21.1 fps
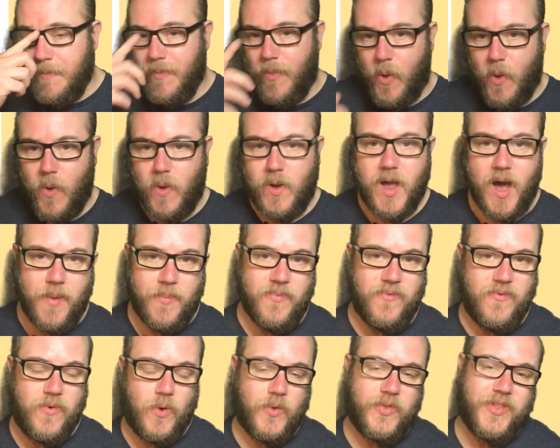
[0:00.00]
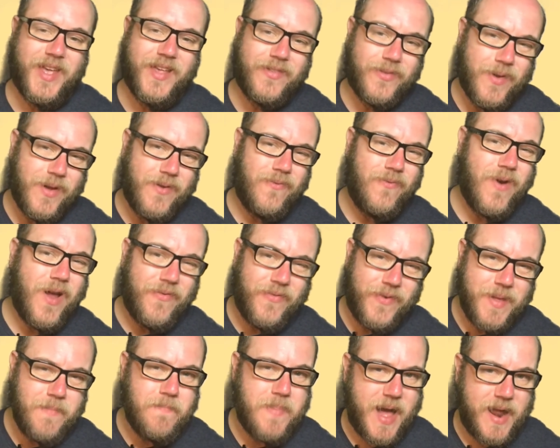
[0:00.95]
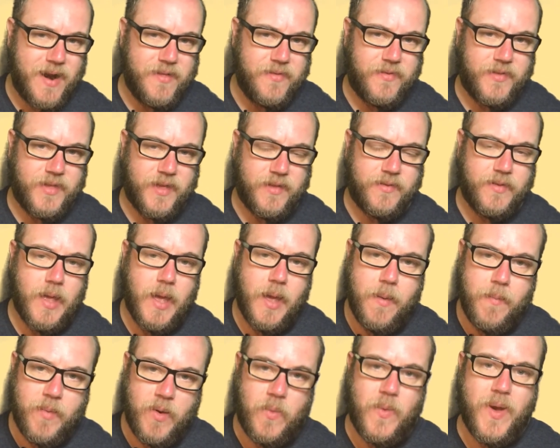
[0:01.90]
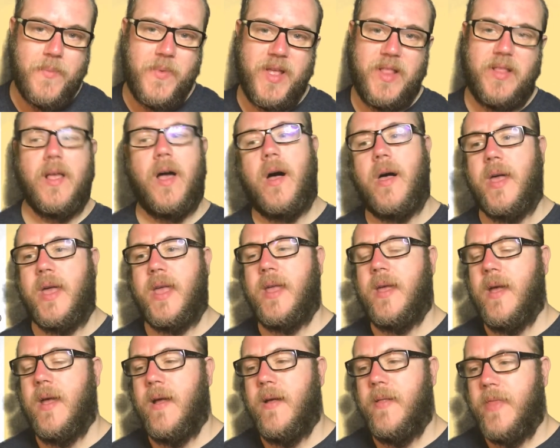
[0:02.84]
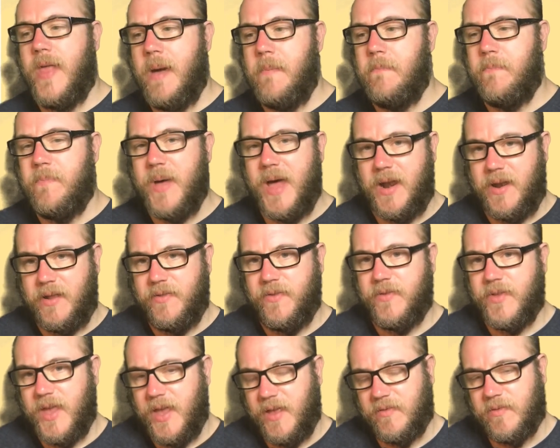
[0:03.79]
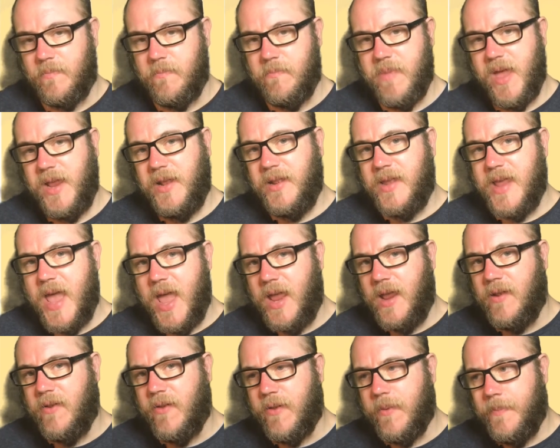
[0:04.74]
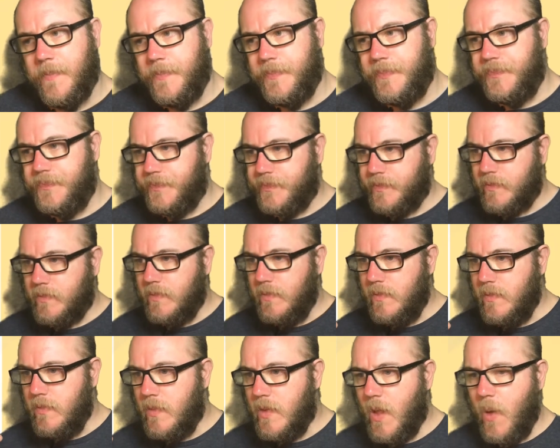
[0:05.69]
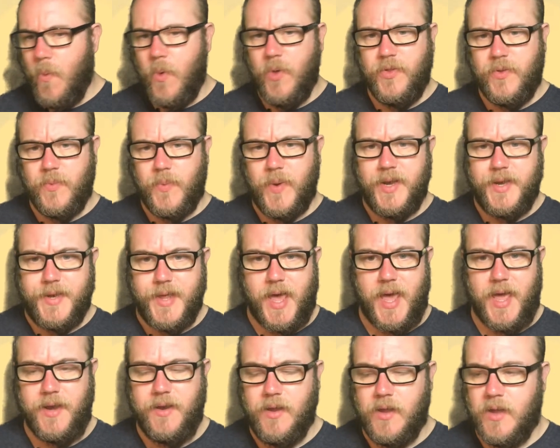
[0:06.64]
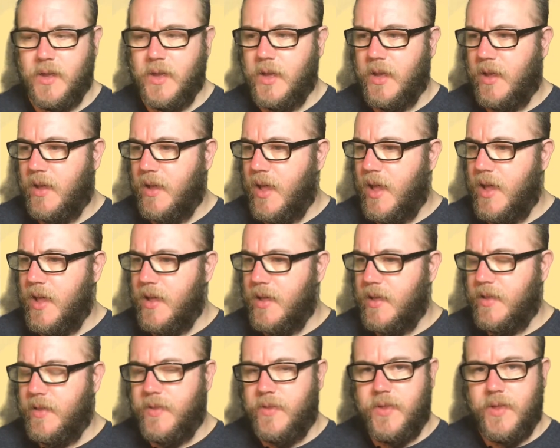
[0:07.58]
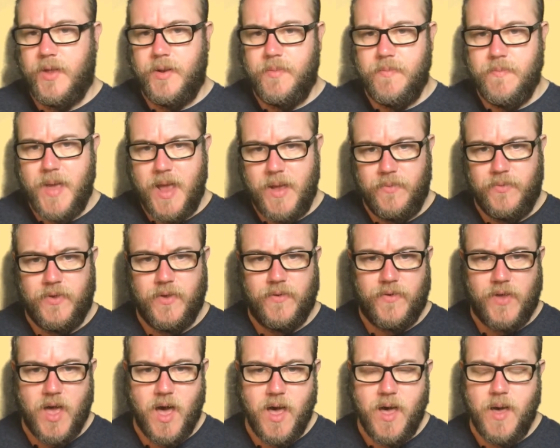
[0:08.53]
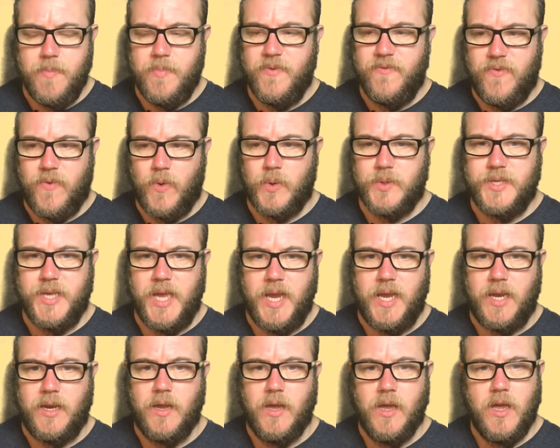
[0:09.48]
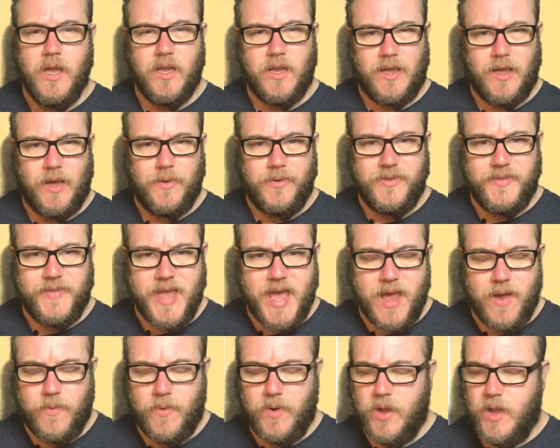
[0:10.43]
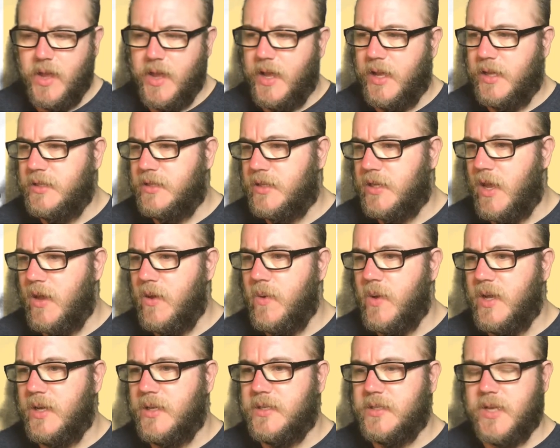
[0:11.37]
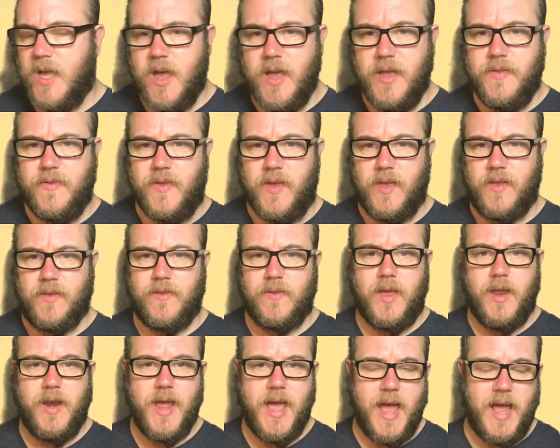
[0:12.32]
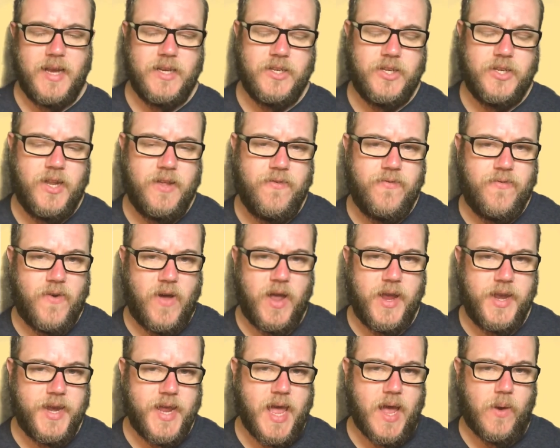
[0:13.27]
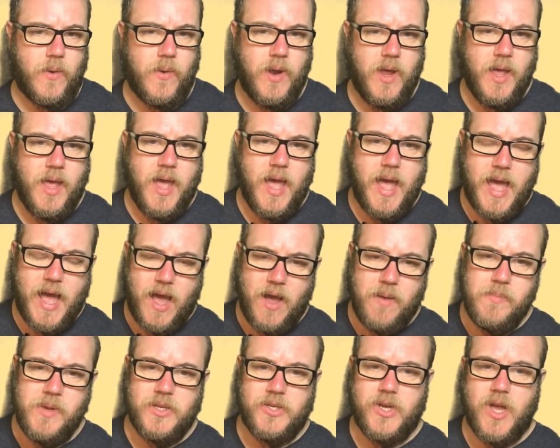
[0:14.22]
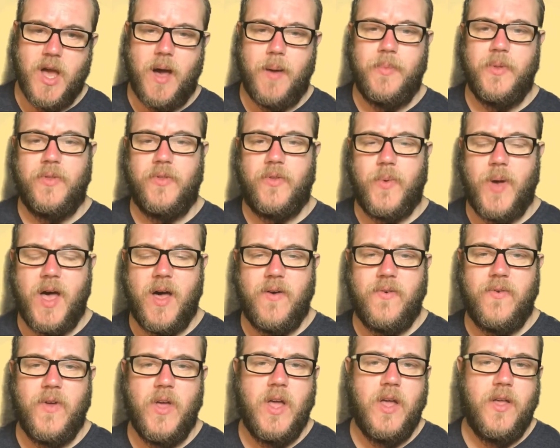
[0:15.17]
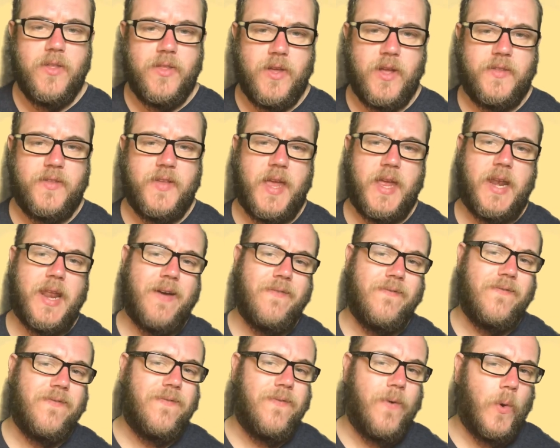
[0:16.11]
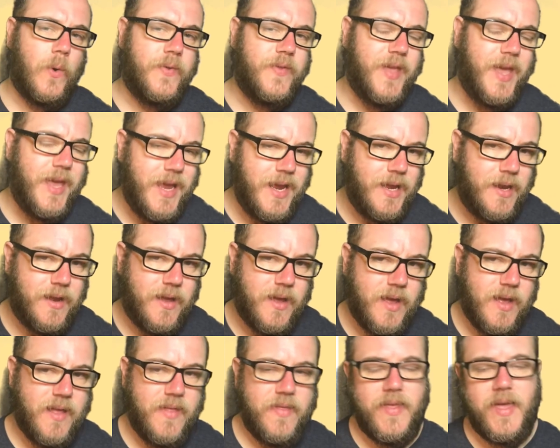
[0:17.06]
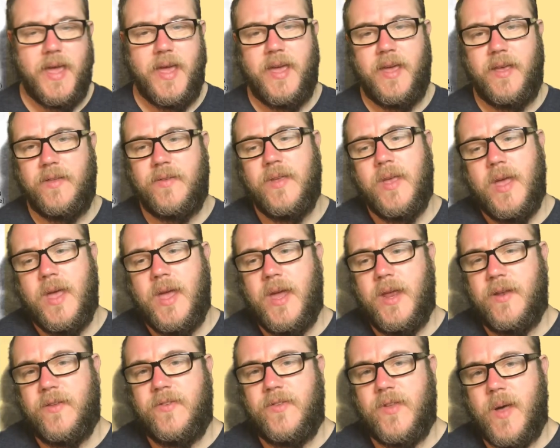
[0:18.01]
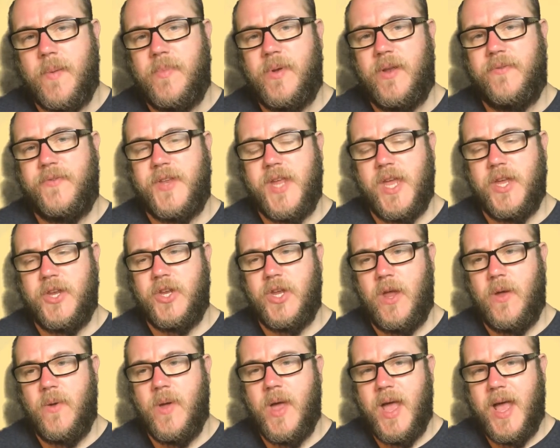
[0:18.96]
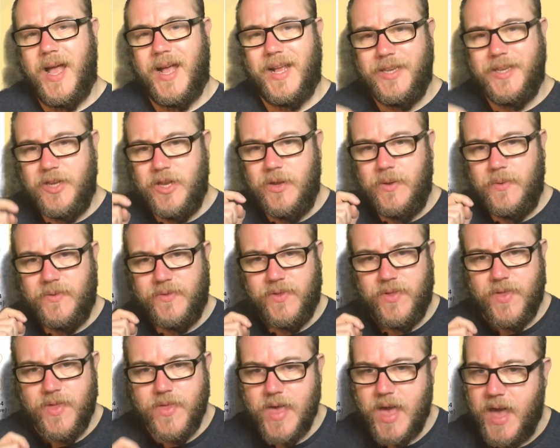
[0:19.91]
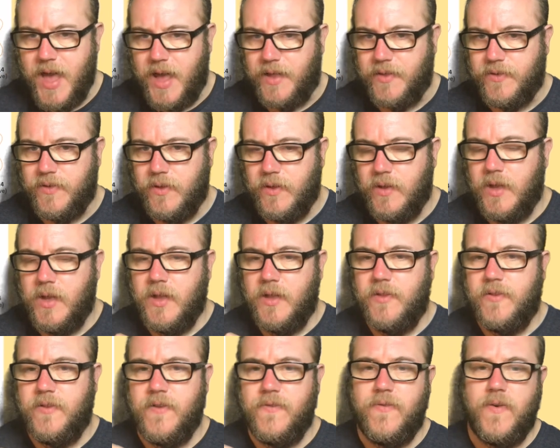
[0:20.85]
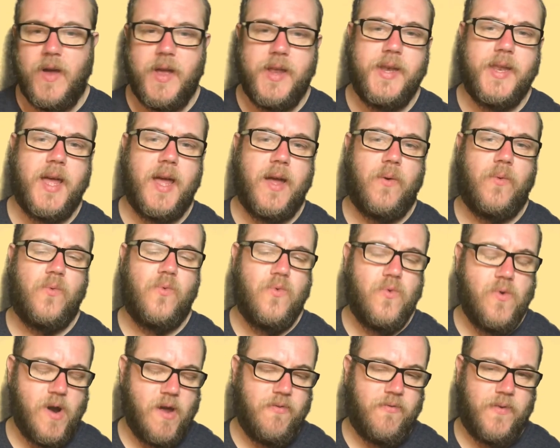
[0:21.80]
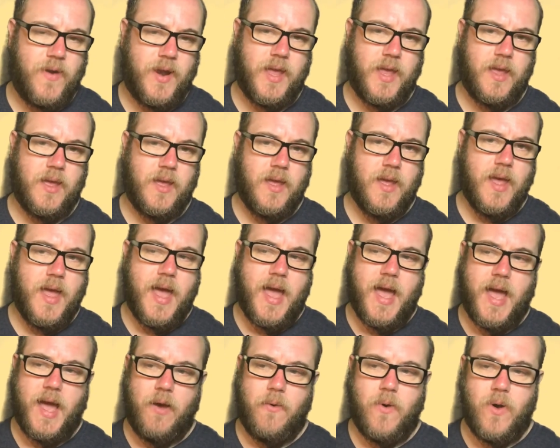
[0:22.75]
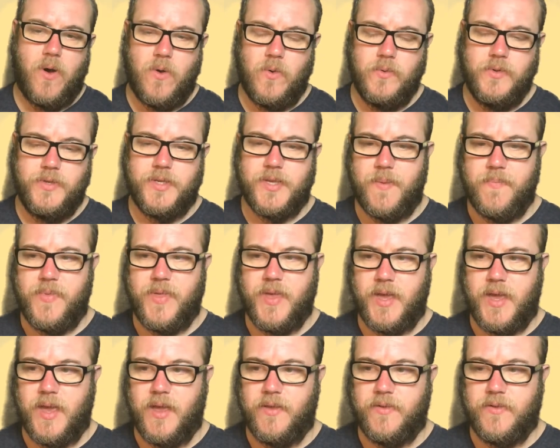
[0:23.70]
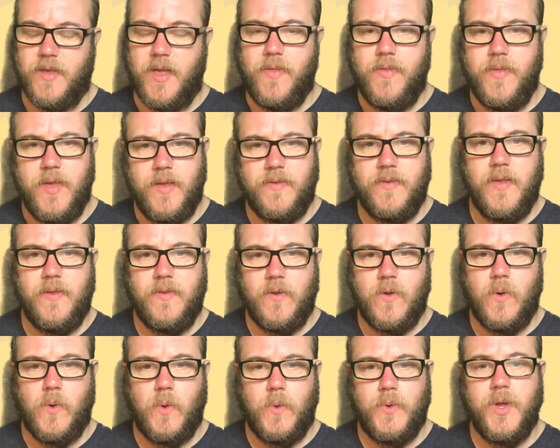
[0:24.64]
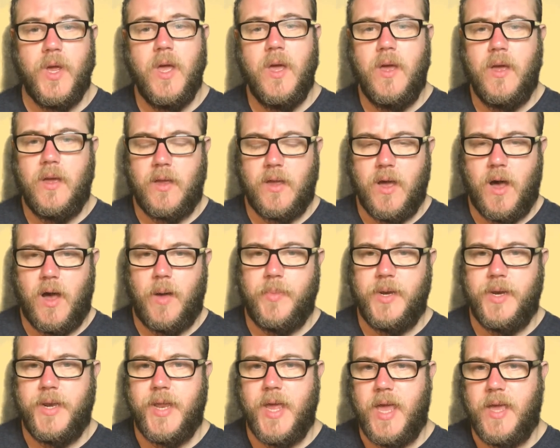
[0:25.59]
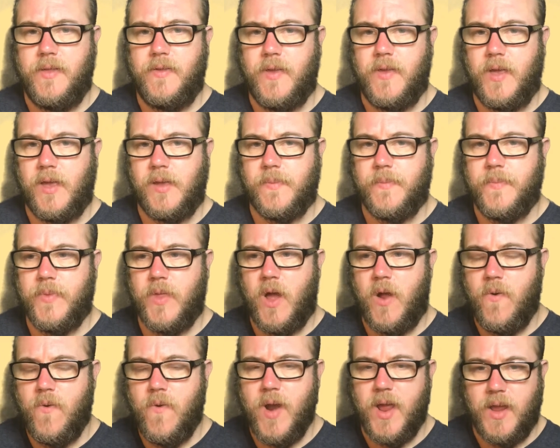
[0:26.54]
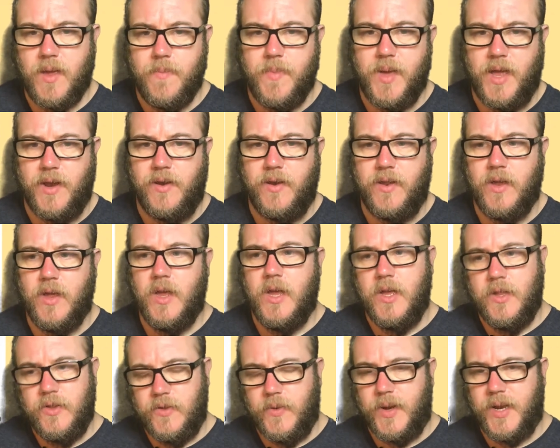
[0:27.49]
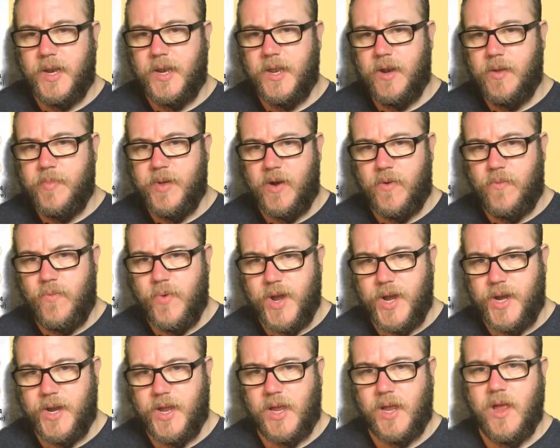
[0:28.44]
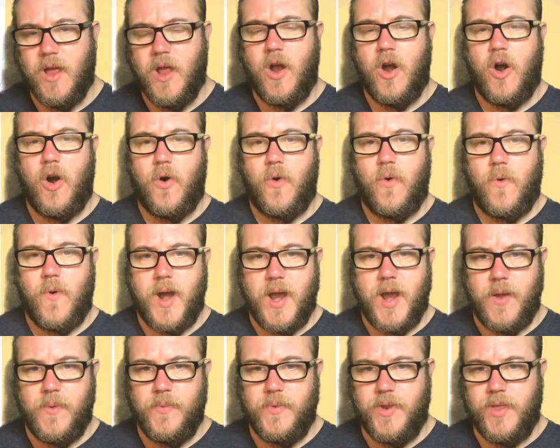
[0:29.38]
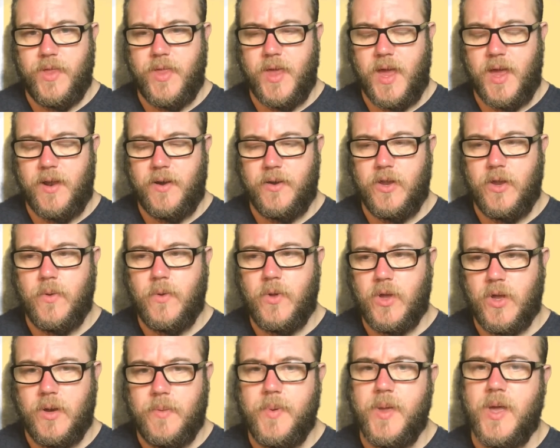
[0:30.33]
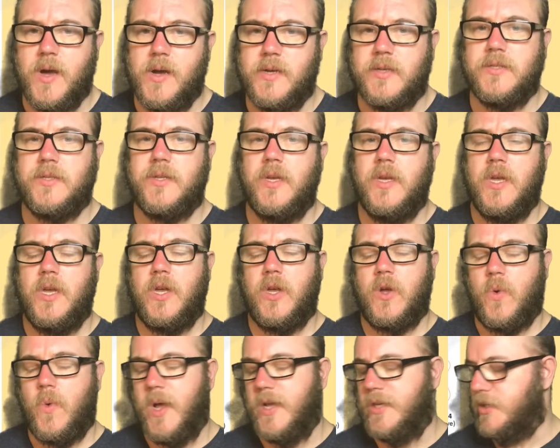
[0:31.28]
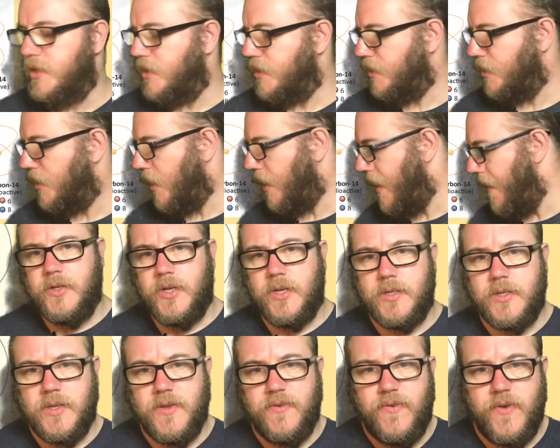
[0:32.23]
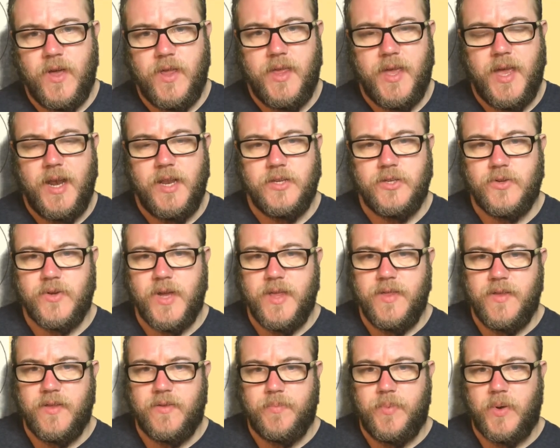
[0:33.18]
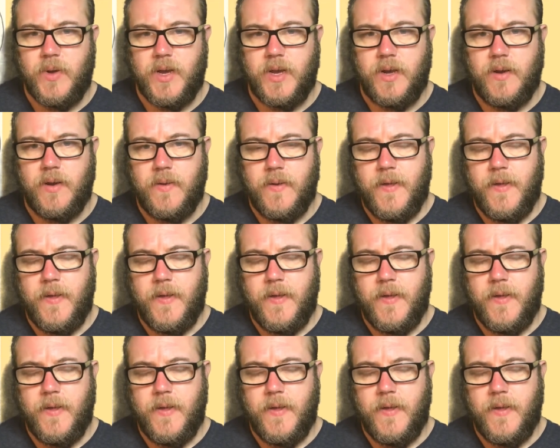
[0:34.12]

more carbon-14, so it roughly balances. But when we die, that balance isn't maintained. Once we're dead, the amount of carbon-14 goes down. And so scientists can actually find out how much carbon-12, 13 and 14 there is in a sample of tissue and use that to find out roughly how old something is. And this is called carbon dating. I recommend doing a little bit of reading around that. You could be asked questions on it. Just to further illustrate this point,